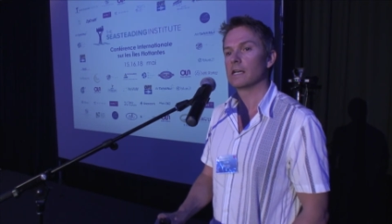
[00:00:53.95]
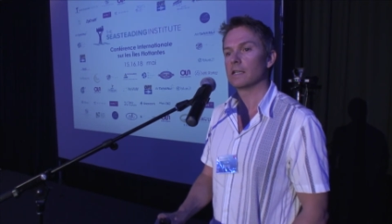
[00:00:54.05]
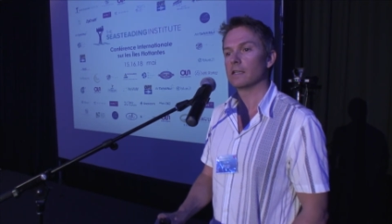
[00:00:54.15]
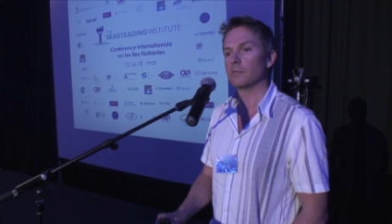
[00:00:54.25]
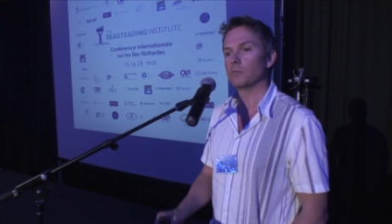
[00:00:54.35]

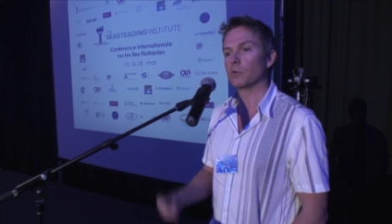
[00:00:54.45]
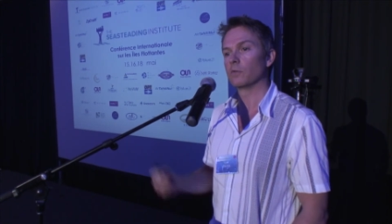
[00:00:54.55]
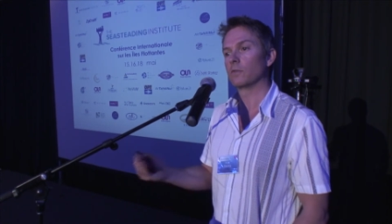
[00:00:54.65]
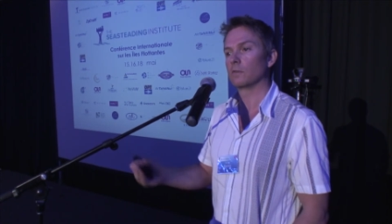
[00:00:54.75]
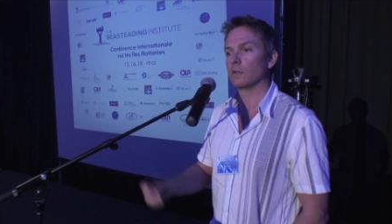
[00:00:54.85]
And that
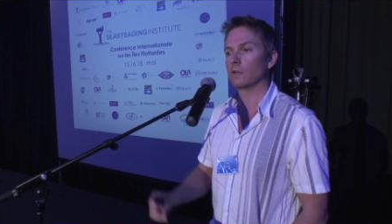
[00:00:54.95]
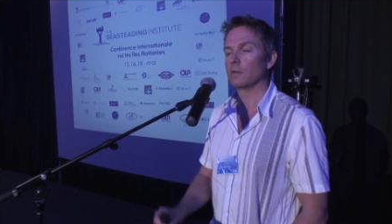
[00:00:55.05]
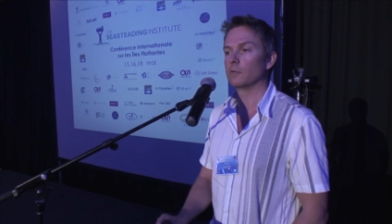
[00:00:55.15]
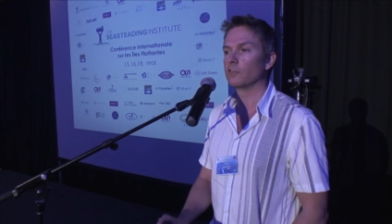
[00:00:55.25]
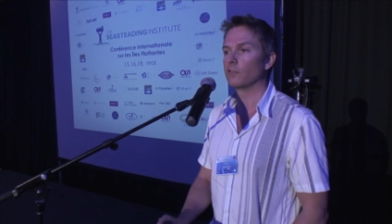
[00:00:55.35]
bodes, I,
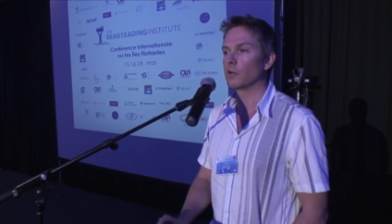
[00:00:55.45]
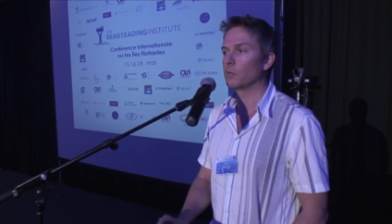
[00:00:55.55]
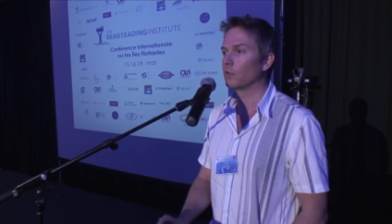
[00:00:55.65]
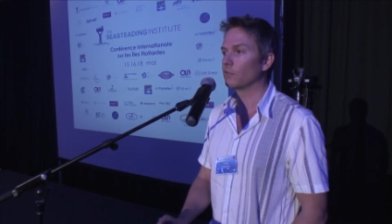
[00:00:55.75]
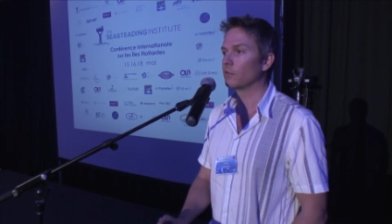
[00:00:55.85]
I believe, very
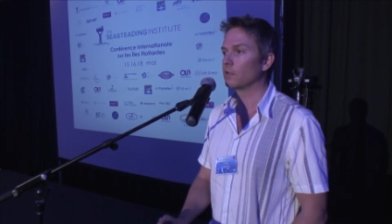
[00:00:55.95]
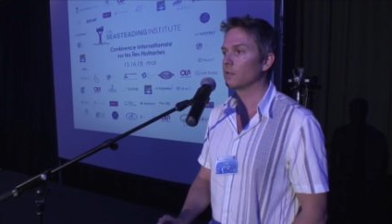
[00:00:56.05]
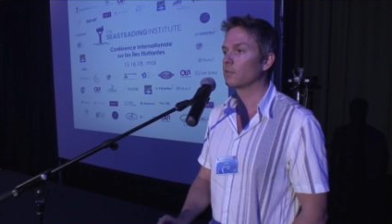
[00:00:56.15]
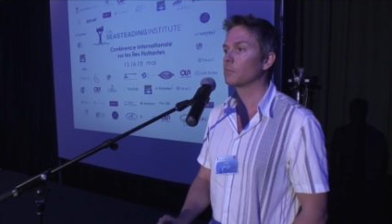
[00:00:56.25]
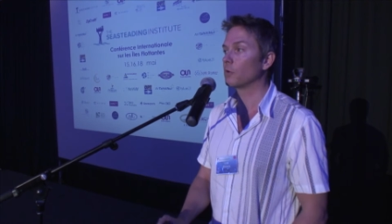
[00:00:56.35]
well for
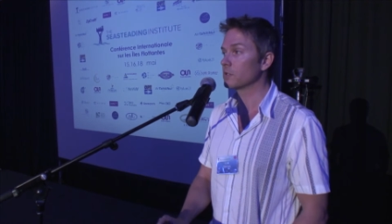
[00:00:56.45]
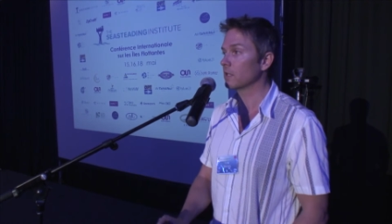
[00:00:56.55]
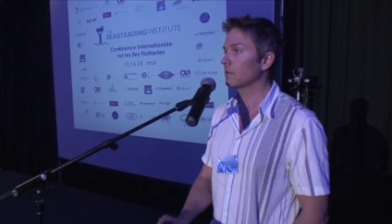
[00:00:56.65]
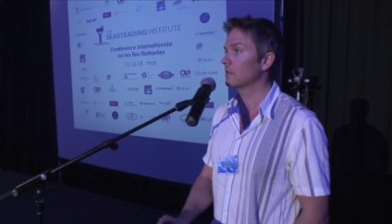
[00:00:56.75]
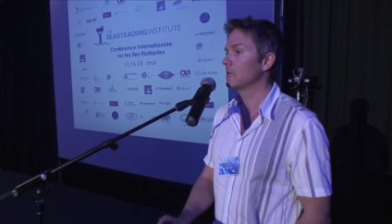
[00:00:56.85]
this
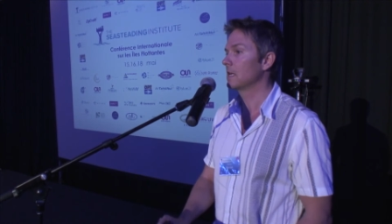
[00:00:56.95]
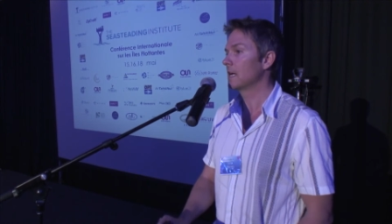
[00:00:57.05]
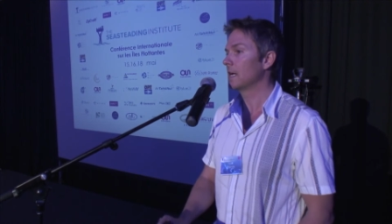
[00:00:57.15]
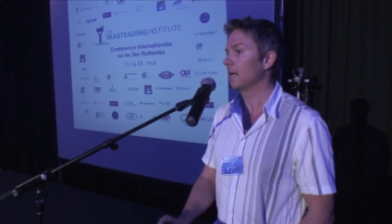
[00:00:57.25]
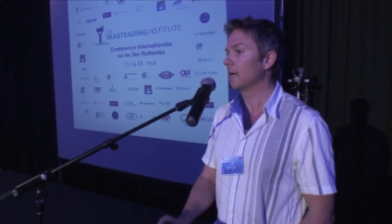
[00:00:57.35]
project
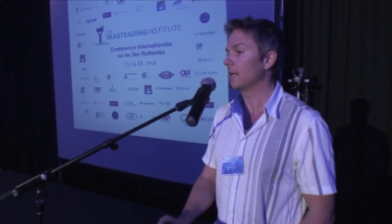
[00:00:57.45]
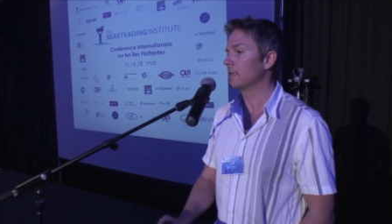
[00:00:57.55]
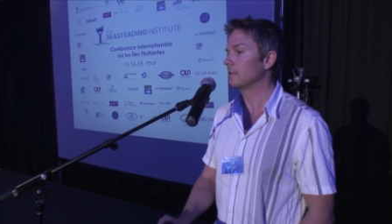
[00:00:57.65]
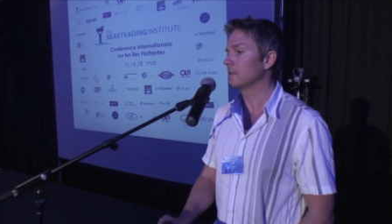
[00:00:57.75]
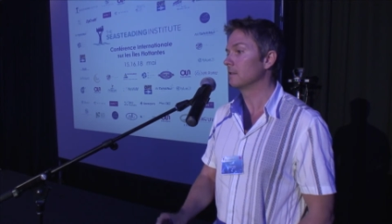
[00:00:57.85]

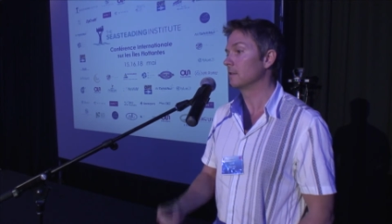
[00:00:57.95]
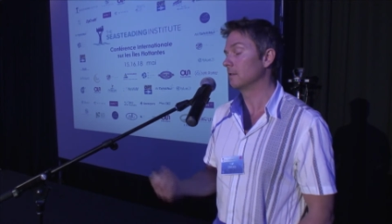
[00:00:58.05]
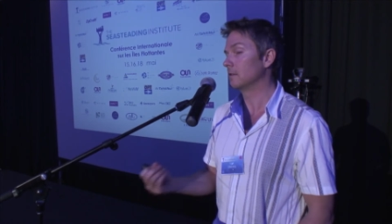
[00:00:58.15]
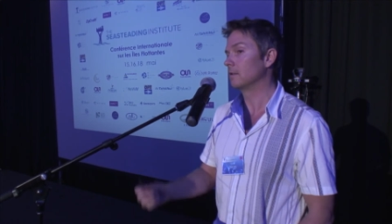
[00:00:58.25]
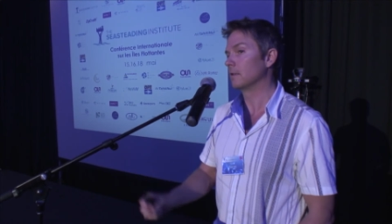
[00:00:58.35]
and
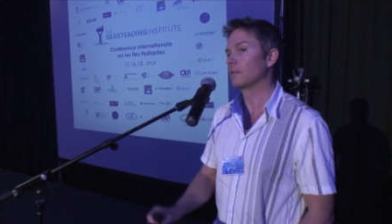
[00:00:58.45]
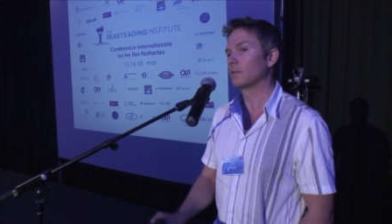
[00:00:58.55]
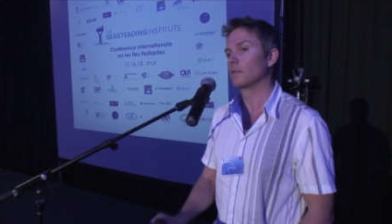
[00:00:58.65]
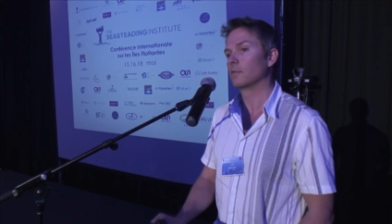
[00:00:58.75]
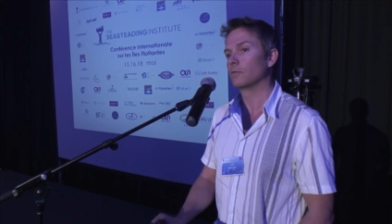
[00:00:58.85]
indeed,
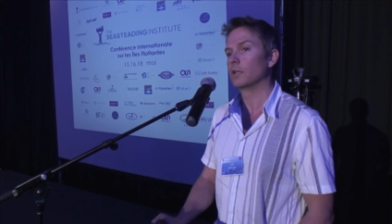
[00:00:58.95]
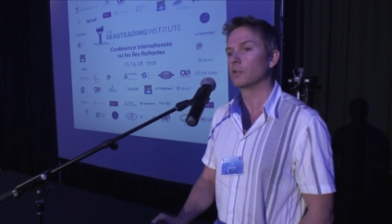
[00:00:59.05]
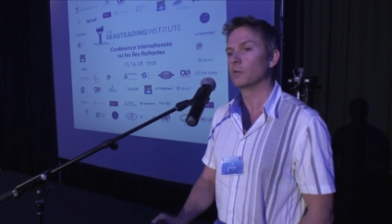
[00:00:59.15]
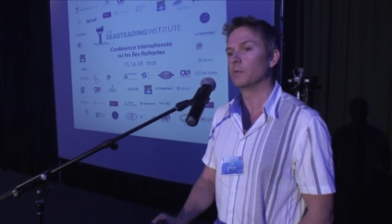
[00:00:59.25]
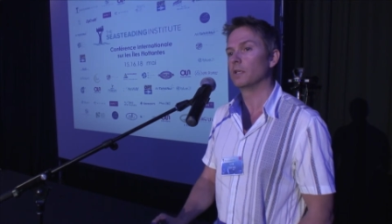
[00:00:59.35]
this, this
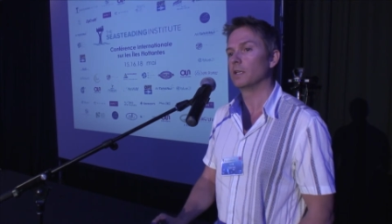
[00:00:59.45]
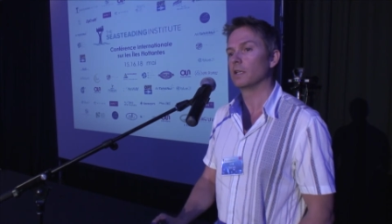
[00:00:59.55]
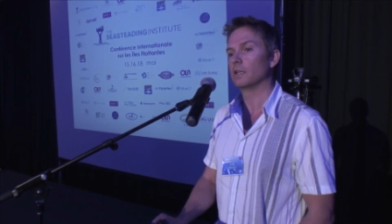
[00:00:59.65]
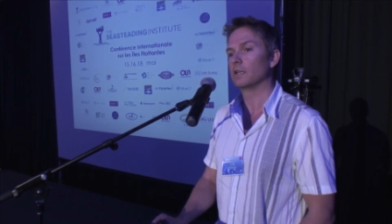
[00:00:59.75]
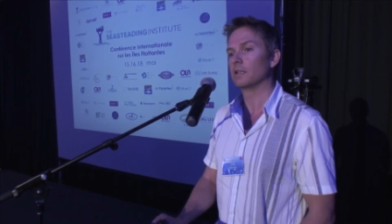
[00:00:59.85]
really could
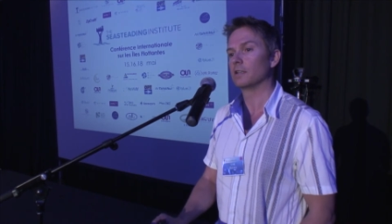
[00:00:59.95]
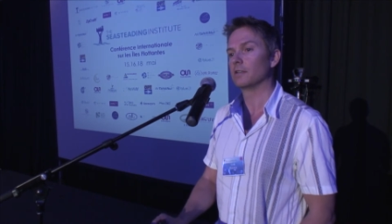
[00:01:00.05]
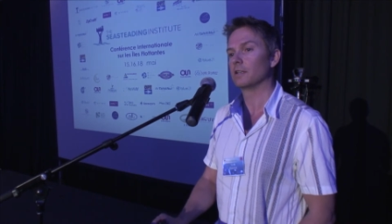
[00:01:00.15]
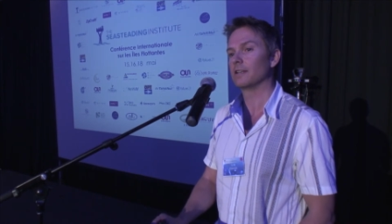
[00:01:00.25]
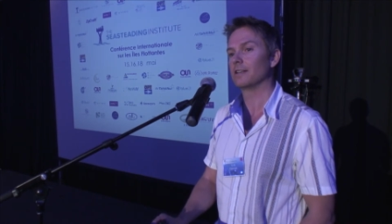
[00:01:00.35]
be uh,